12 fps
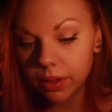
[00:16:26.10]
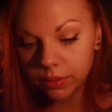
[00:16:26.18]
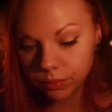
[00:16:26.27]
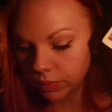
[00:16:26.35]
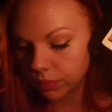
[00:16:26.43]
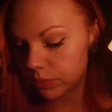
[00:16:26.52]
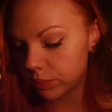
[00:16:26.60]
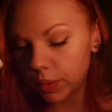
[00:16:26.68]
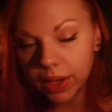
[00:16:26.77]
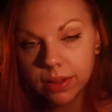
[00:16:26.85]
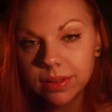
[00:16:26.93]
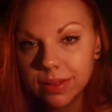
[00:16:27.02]
it m
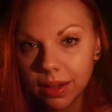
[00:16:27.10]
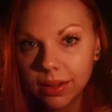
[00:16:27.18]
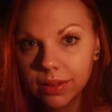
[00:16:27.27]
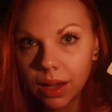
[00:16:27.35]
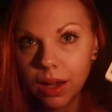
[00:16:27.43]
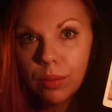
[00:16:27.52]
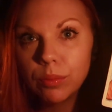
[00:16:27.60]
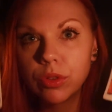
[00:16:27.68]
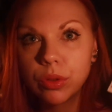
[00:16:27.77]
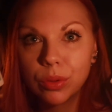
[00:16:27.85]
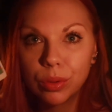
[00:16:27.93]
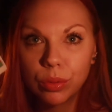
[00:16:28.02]
might take time
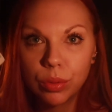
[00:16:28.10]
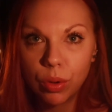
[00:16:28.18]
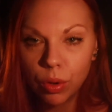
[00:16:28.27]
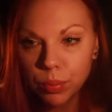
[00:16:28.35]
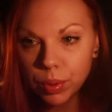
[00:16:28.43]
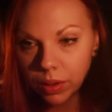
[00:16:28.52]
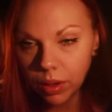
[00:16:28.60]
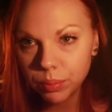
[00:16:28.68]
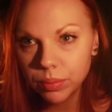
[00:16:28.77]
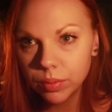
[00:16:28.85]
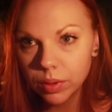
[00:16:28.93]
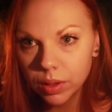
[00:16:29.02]
to open
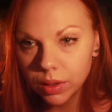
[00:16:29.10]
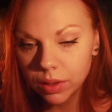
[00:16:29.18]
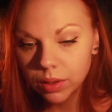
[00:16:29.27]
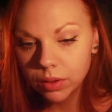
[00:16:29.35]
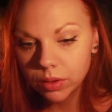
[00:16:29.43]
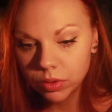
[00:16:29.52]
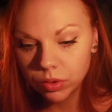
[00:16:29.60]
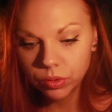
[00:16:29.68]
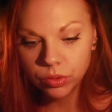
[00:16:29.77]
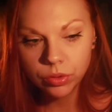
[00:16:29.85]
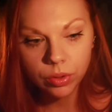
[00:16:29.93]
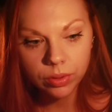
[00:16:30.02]
up
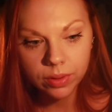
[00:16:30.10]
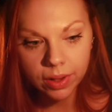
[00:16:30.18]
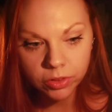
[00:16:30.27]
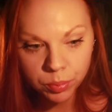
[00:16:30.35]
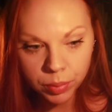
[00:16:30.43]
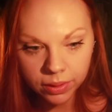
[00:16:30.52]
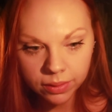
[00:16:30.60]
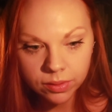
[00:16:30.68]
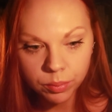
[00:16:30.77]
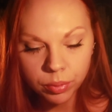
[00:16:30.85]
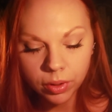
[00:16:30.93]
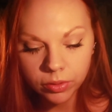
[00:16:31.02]
to certain aspects
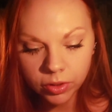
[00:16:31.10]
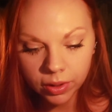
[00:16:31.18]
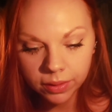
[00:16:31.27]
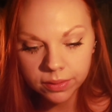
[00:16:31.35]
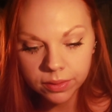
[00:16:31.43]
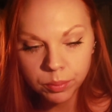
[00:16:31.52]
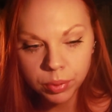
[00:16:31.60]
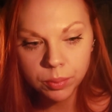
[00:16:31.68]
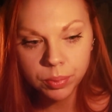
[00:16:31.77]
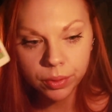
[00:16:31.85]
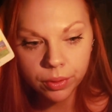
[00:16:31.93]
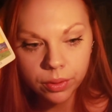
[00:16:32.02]
of projects or
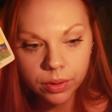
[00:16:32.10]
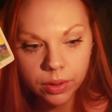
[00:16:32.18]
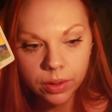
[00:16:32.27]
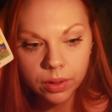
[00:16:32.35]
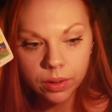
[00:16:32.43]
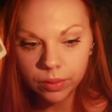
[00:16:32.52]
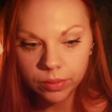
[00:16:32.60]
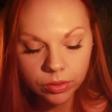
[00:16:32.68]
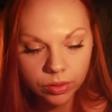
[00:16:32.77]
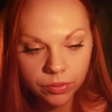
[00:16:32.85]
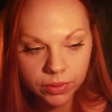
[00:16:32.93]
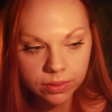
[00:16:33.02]
people. Also,
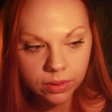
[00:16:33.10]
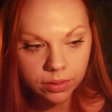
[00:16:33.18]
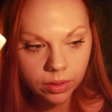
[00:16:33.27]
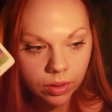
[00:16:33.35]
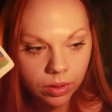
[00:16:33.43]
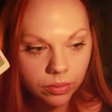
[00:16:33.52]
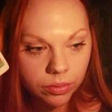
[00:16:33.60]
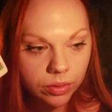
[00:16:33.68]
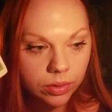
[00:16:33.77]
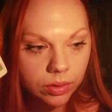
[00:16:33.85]
if it's love,